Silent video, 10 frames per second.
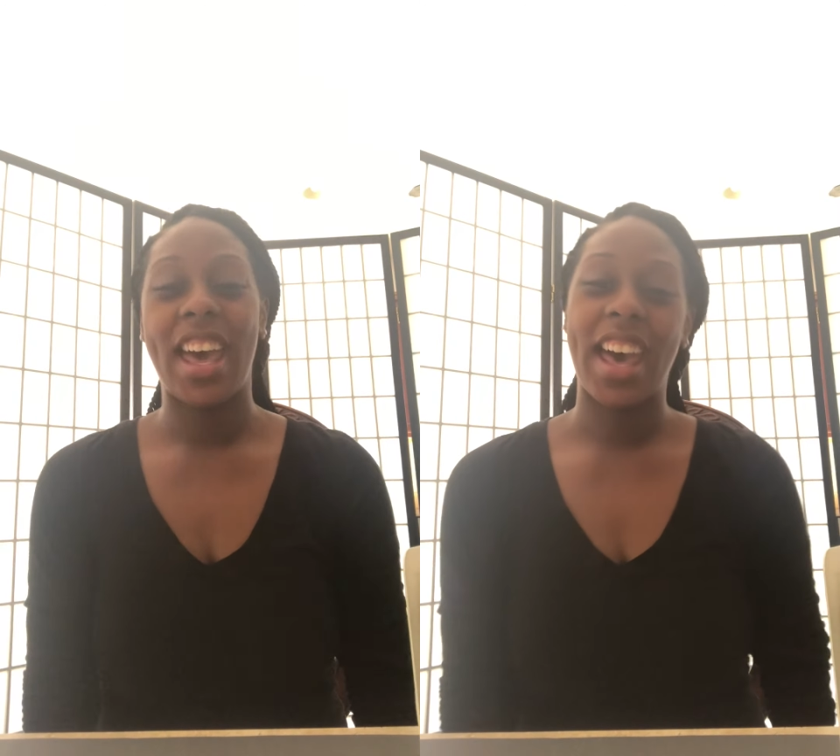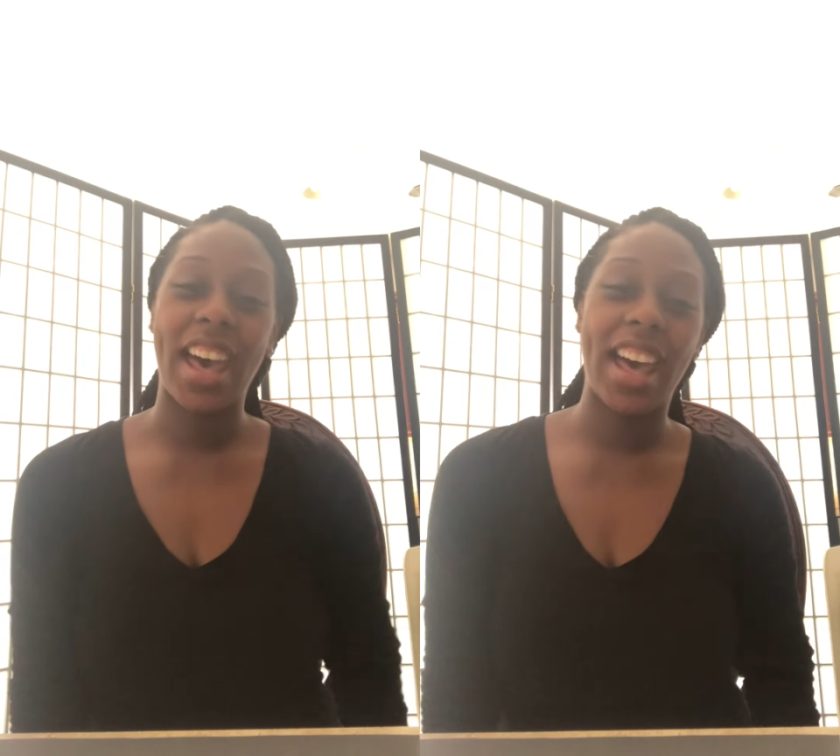
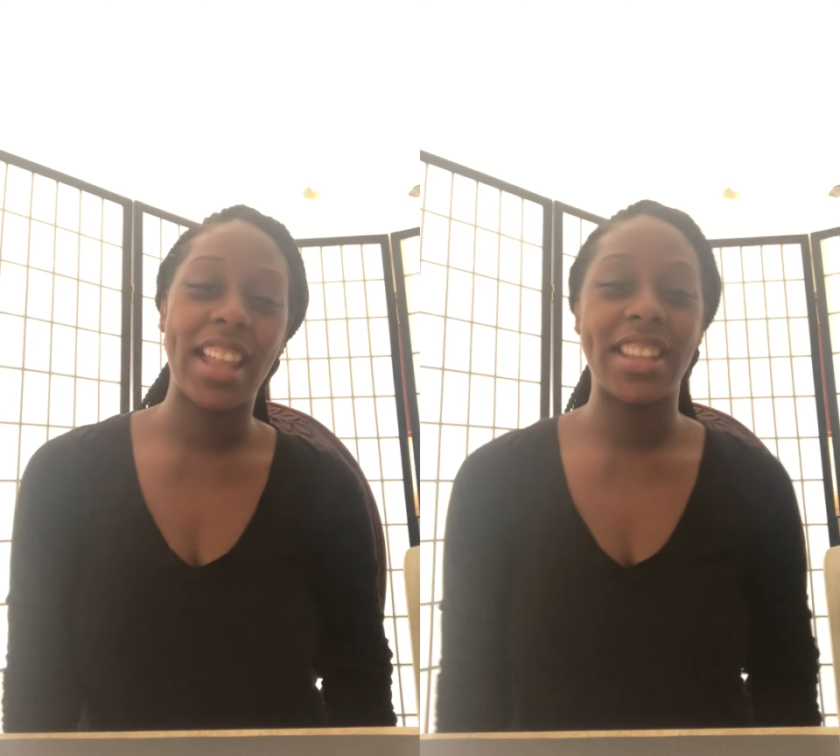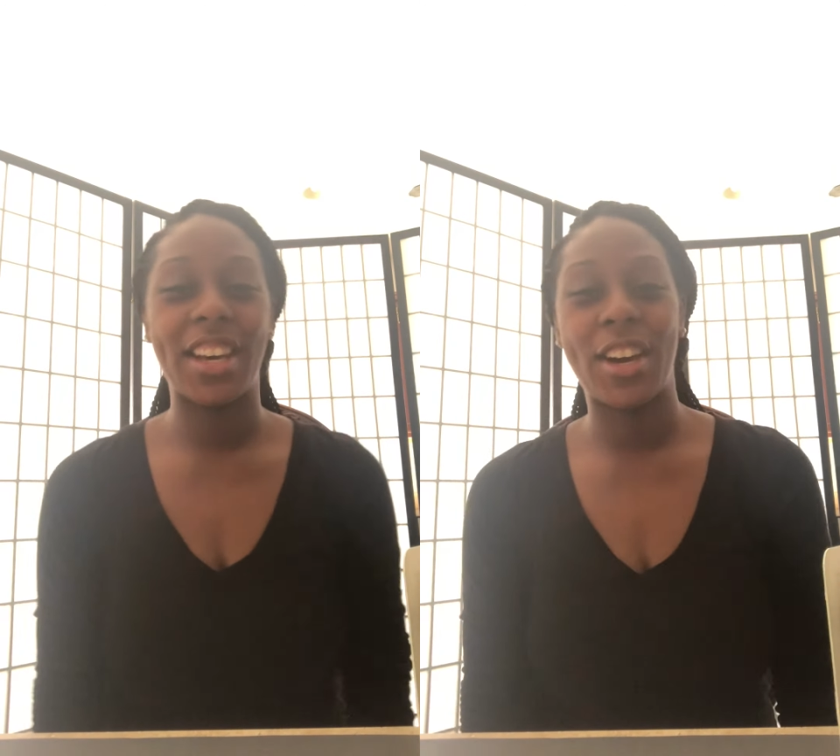
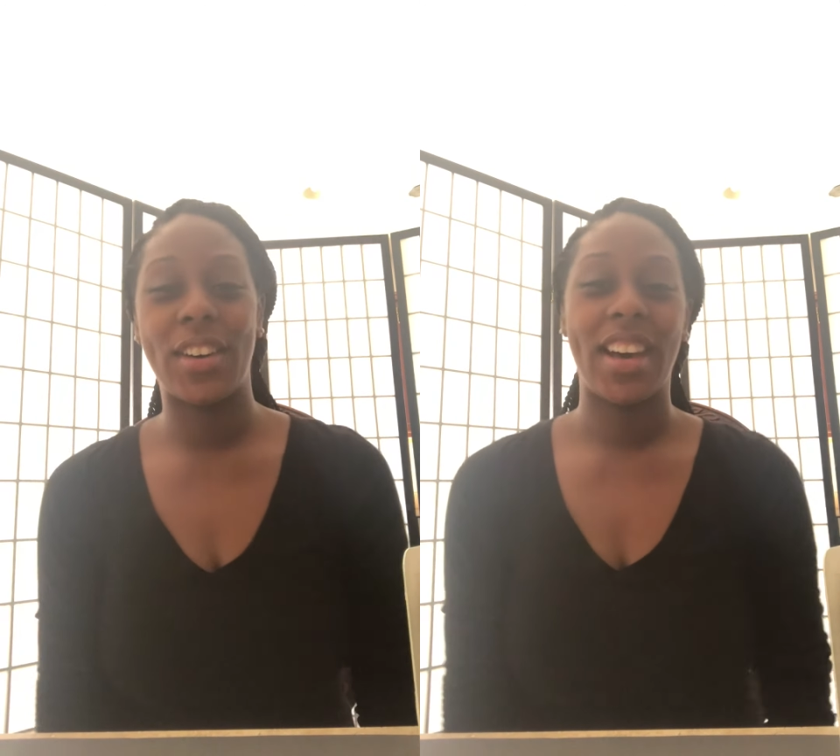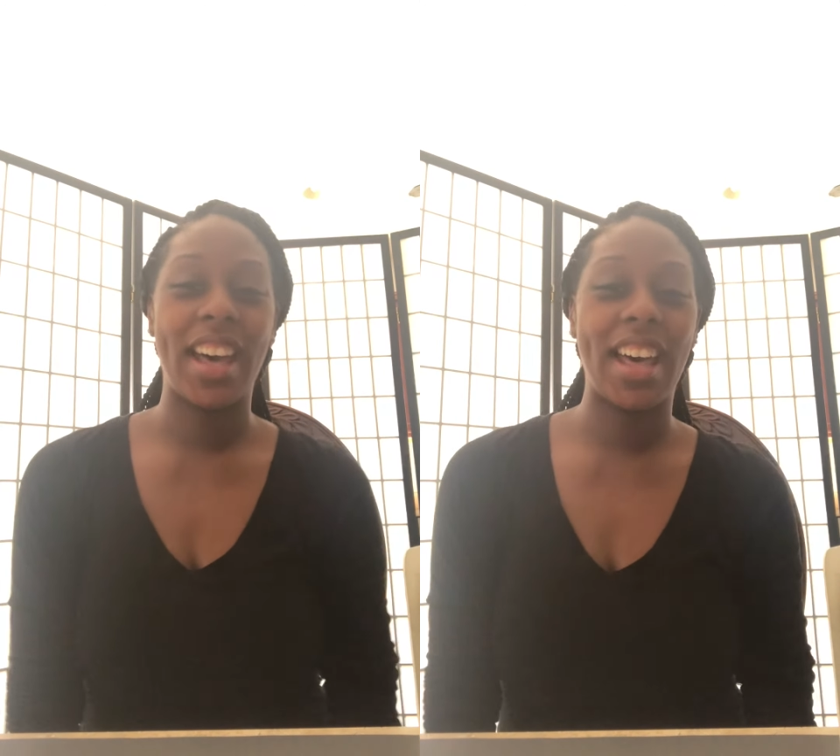Hello,
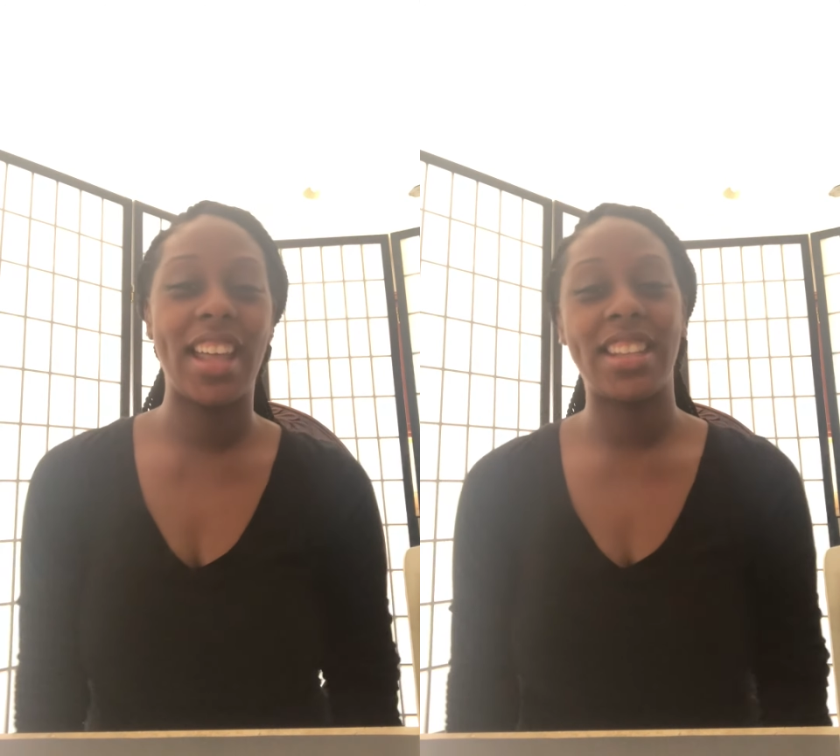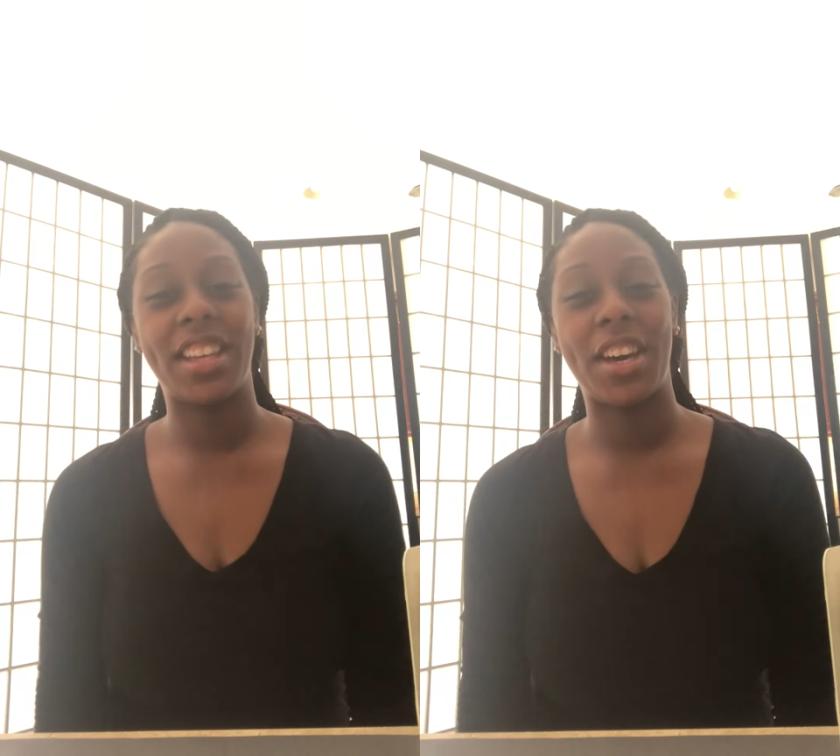
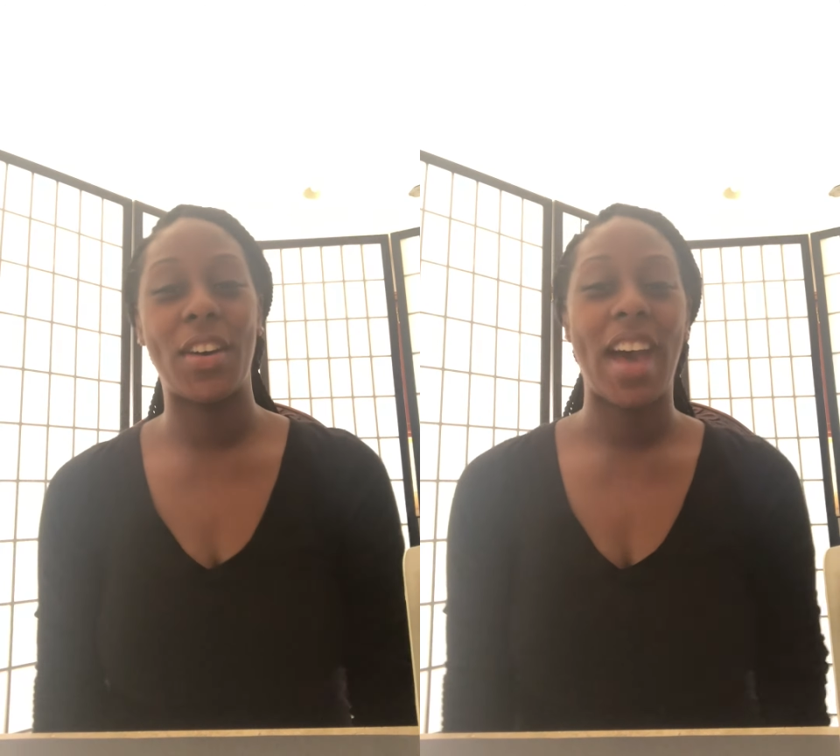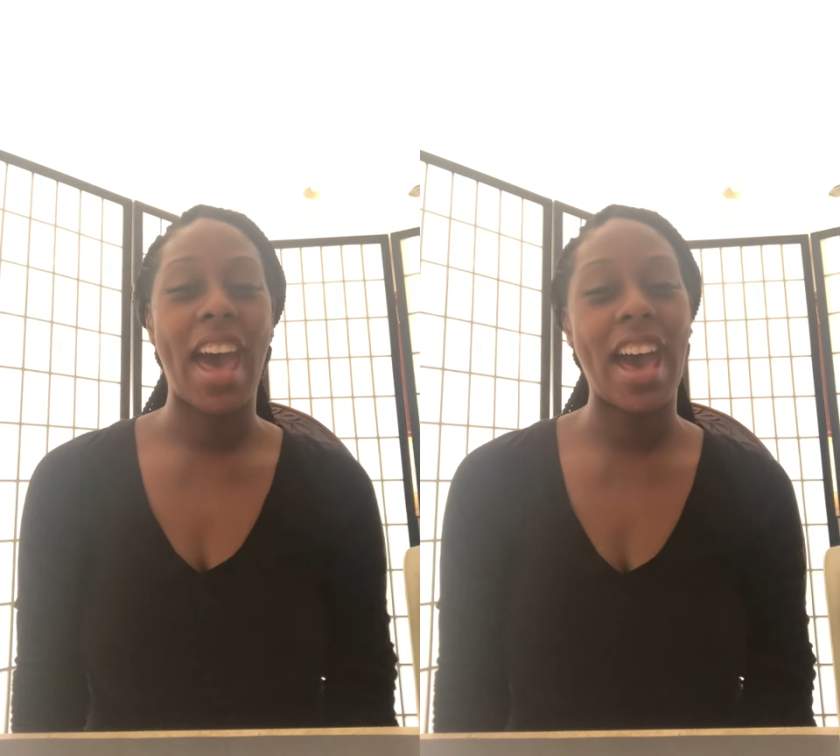hello,
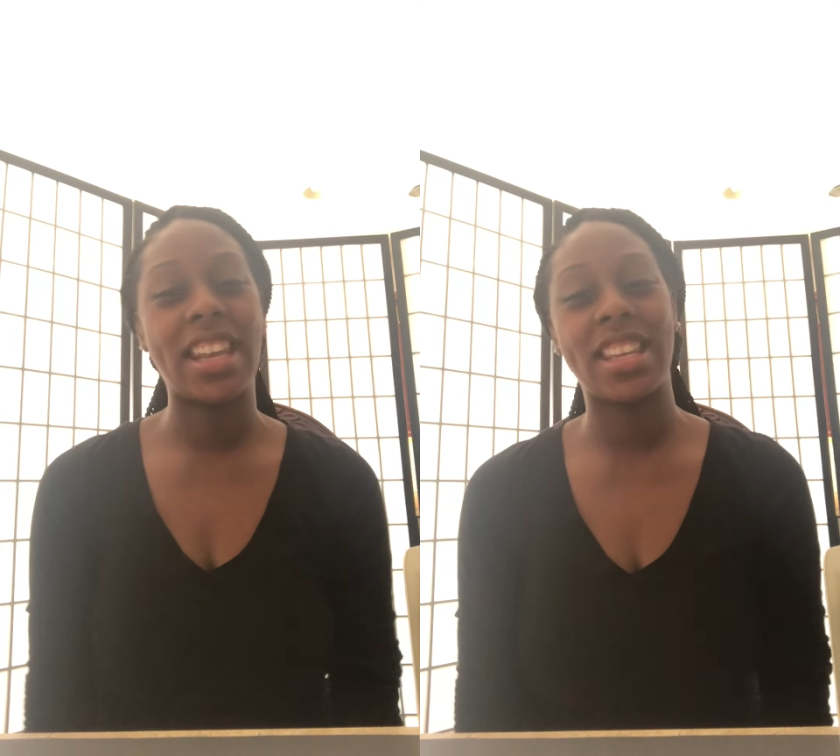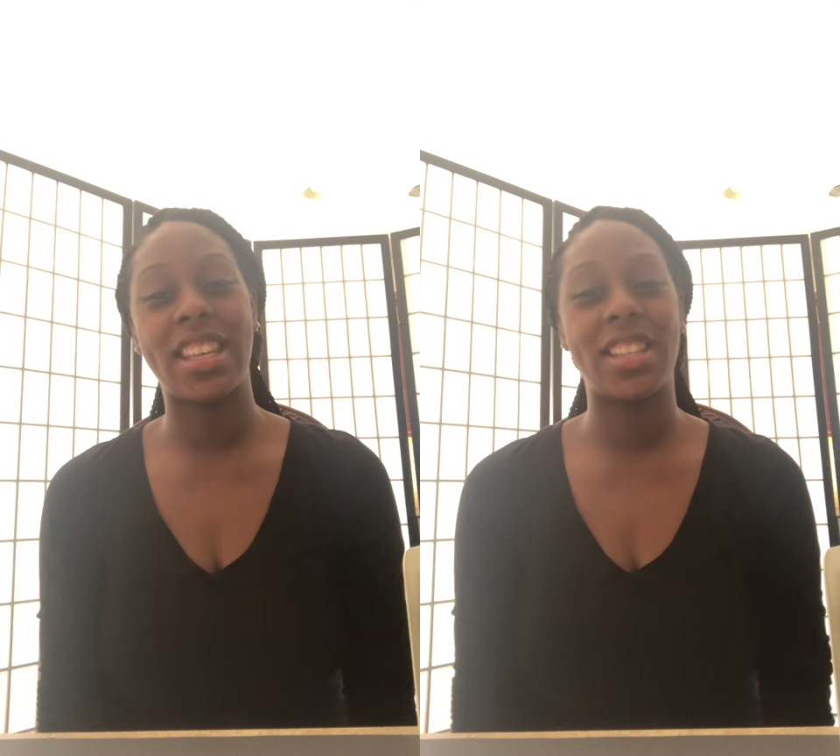how do
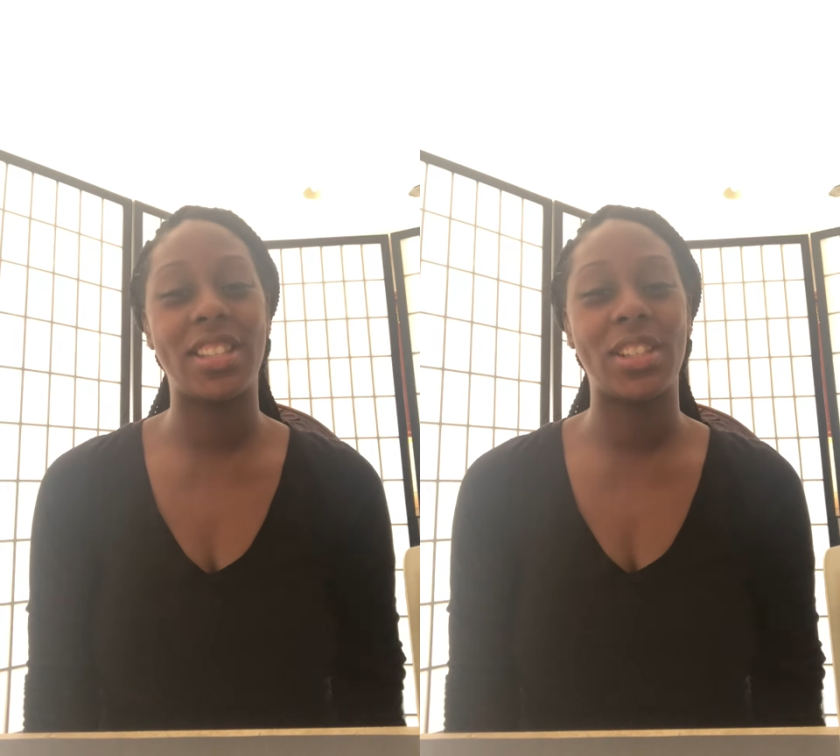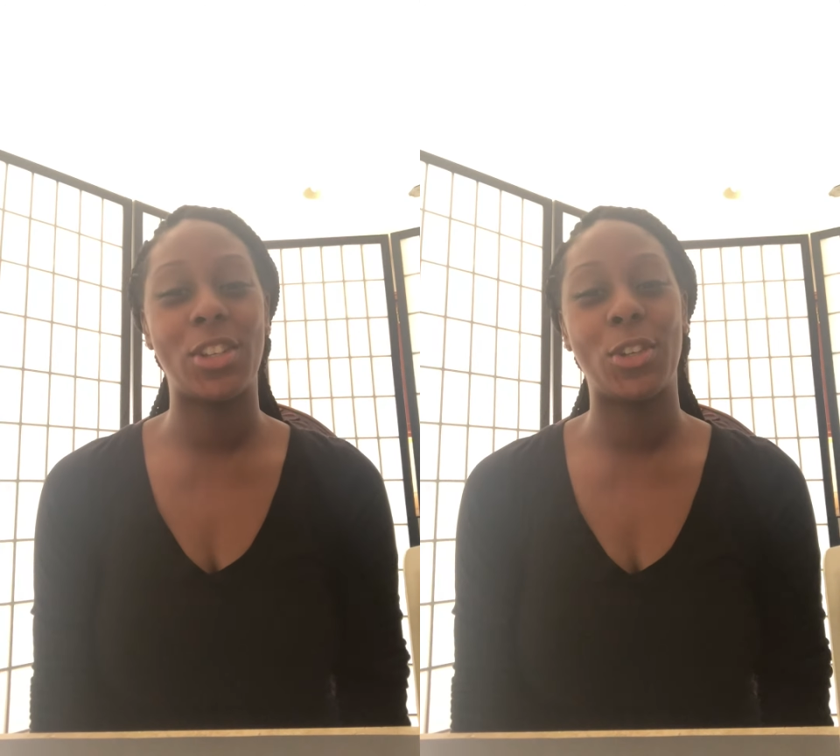you
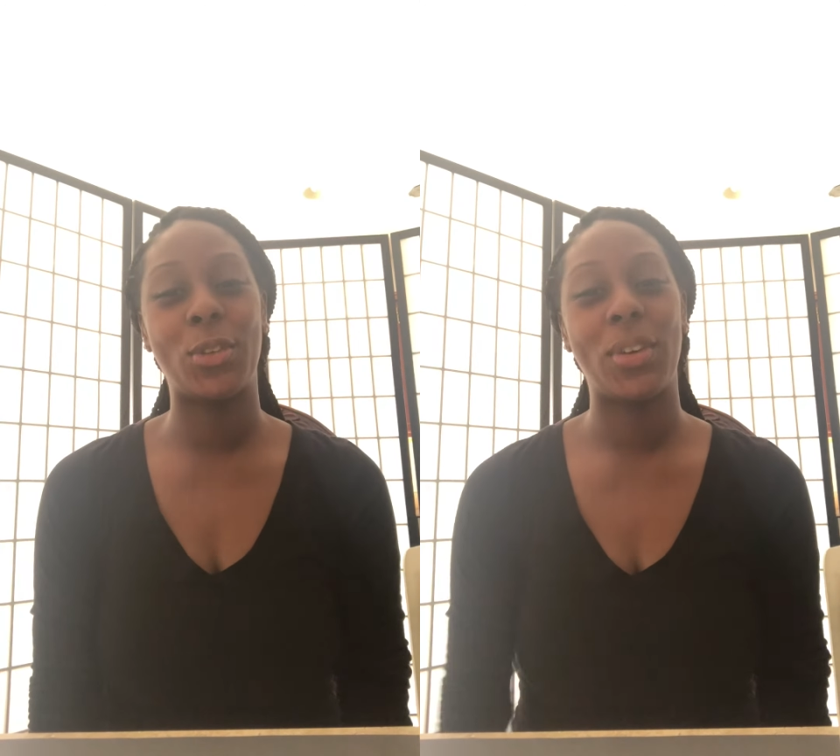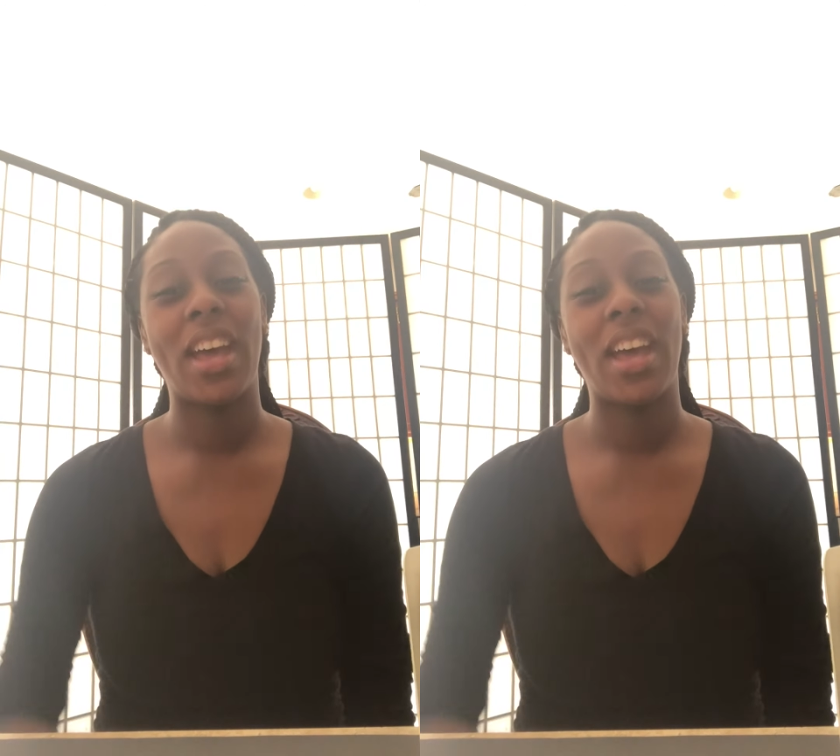do?